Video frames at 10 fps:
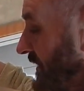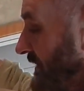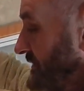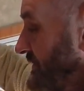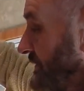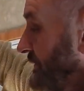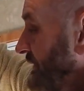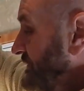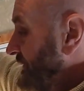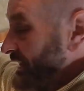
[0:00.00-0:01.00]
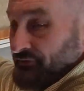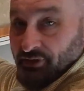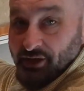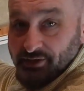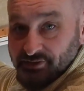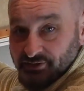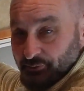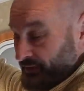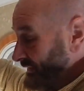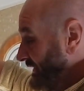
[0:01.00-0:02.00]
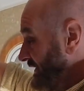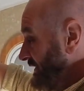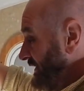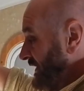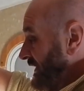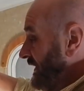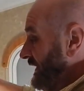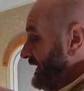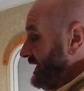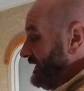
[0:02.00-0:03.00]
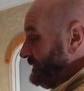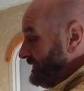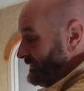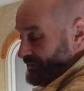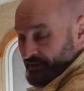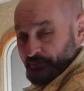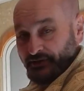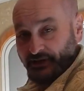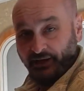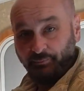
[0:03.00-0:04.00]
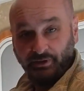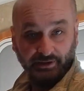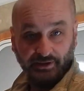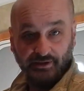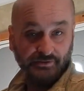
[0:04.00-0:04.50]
so it's going to have a lot of stability, and I'm getting ready to put that up right now.